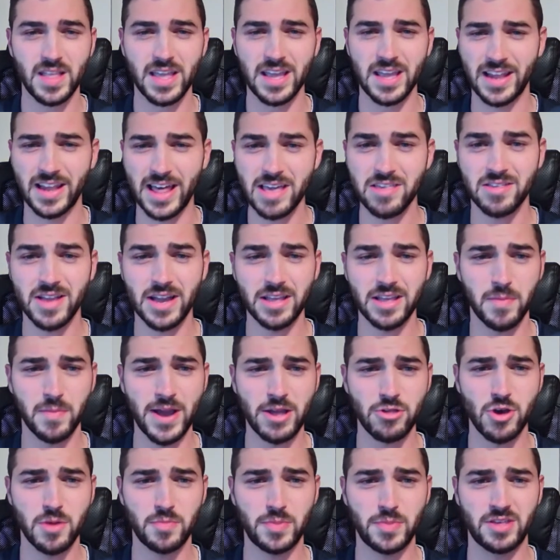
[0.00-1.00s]
In last night's
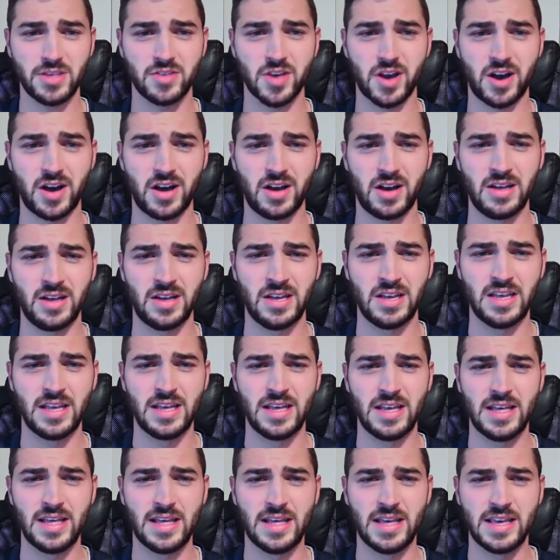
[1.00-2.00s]
matchup, he saw
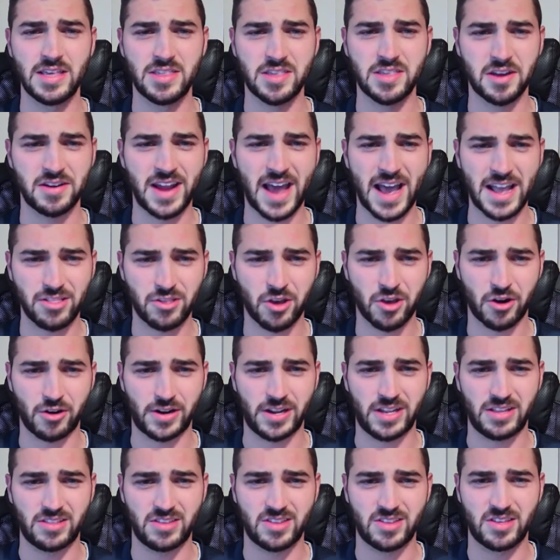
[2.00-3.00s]
9
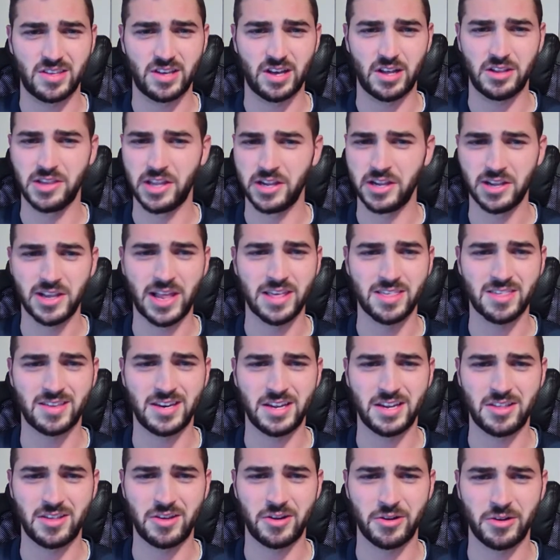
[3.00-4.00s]
targets, a little less than
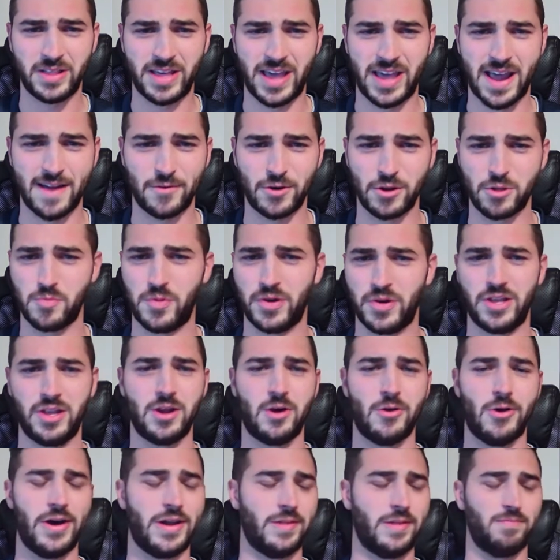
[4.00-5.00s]
his yearly average, but you
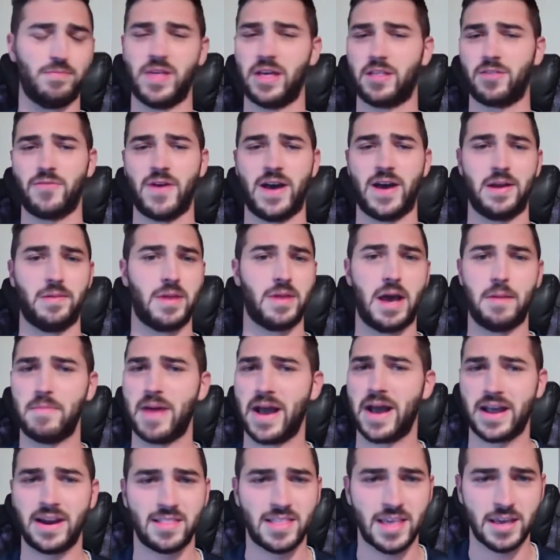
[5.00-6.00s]
know what? That's fine. I'm
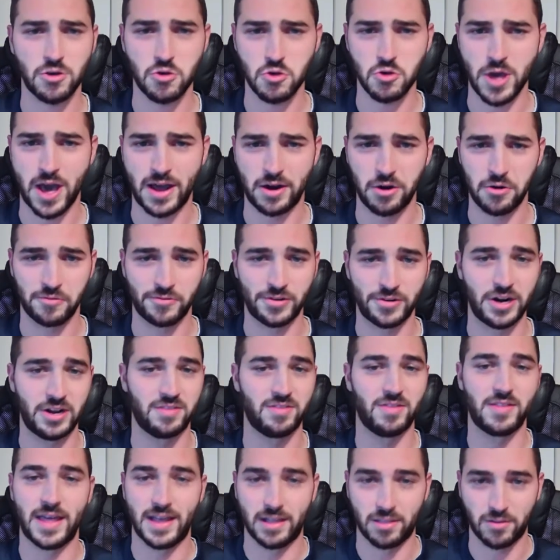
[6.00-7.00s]
not going to take a shot over
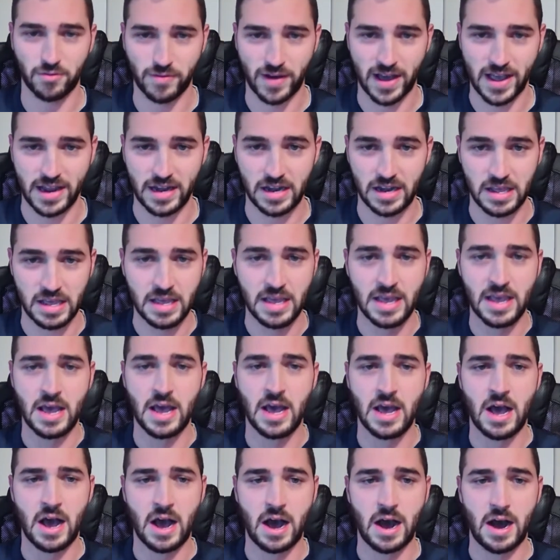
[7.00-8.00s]
it. That's fine.
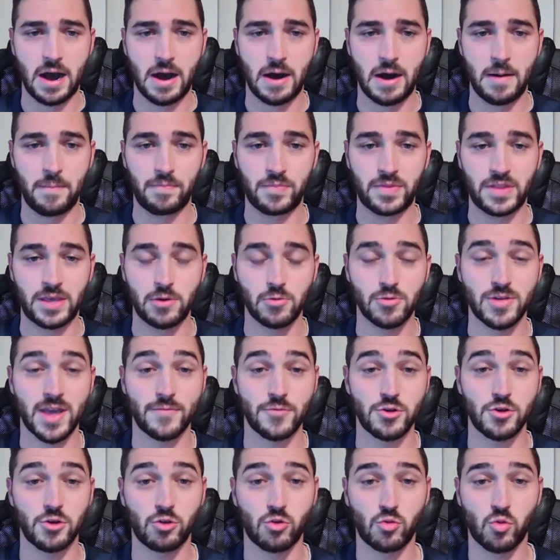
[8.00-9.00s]
He was
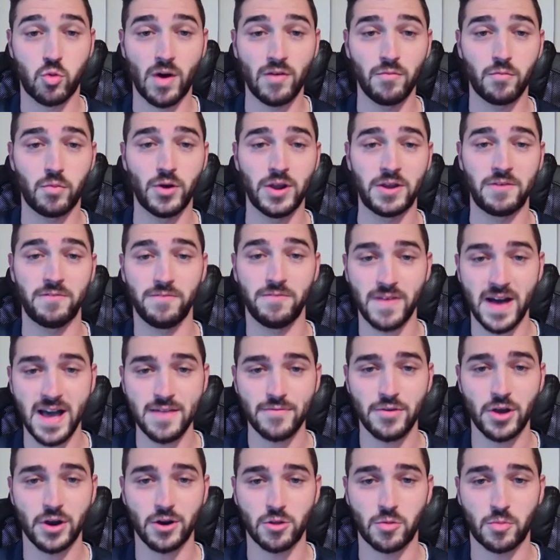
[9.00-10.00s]
averaging
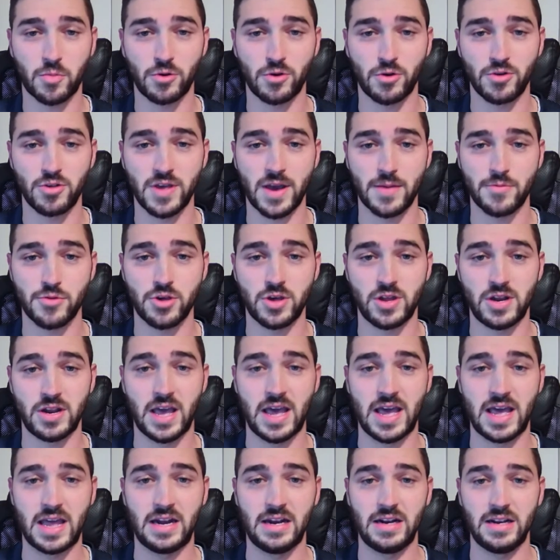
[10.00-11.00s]
12.5 yards per reception,
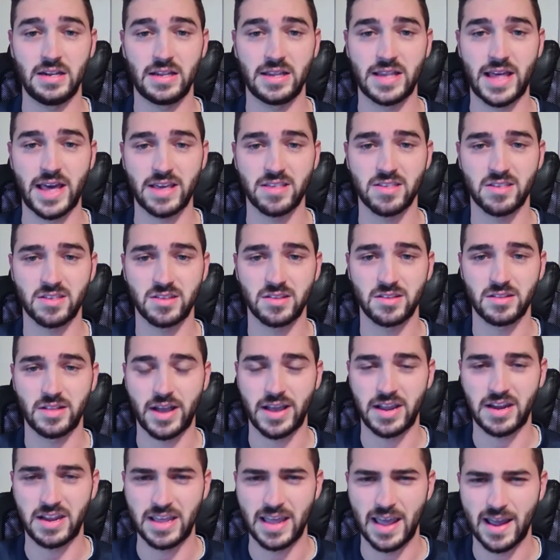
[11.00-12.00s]
and last
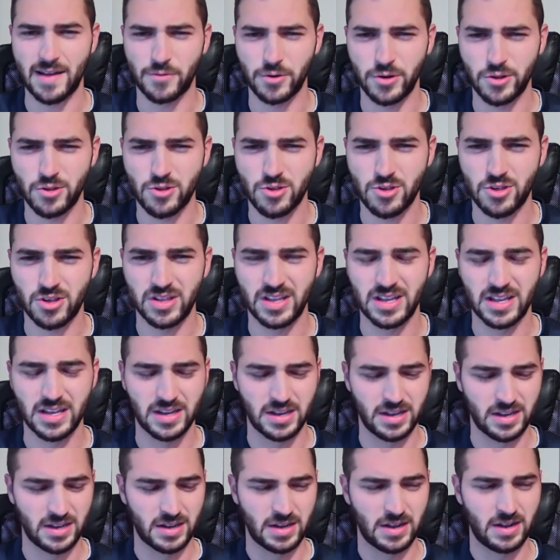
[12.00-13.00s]
night he averaged
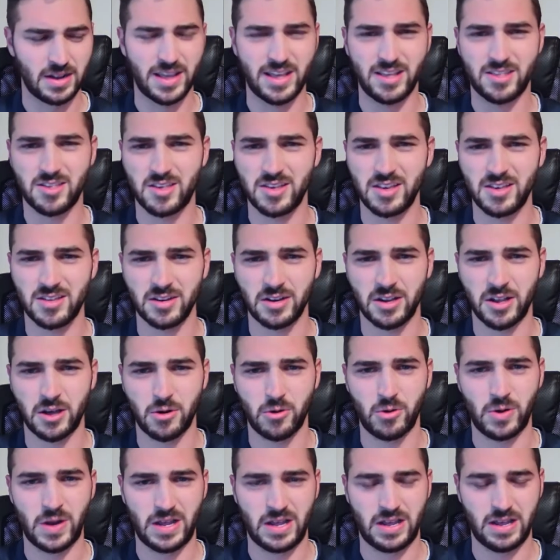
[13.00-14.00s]
his season
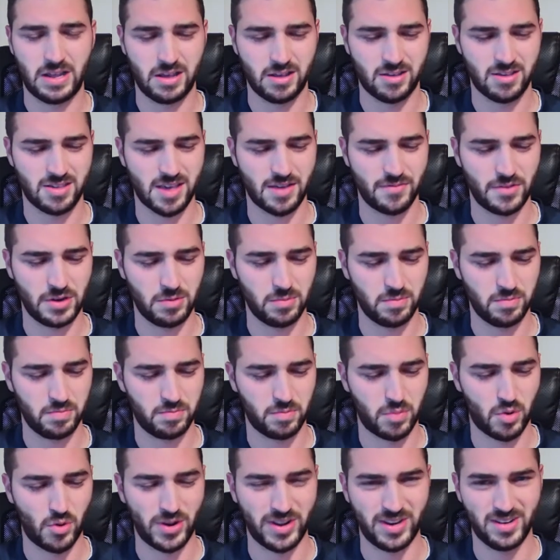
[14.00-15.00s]
low,
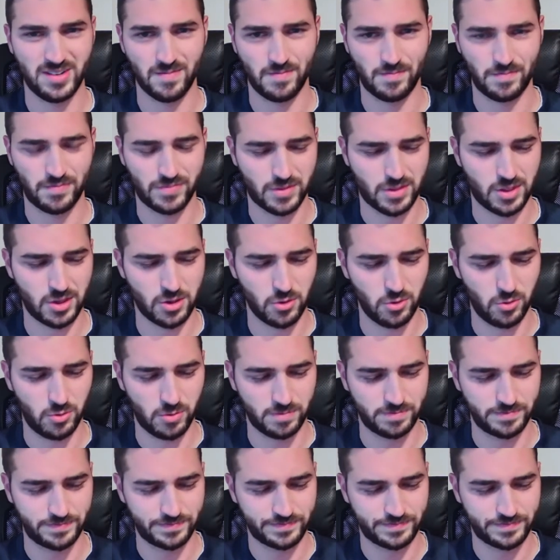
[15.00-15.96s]
7.2.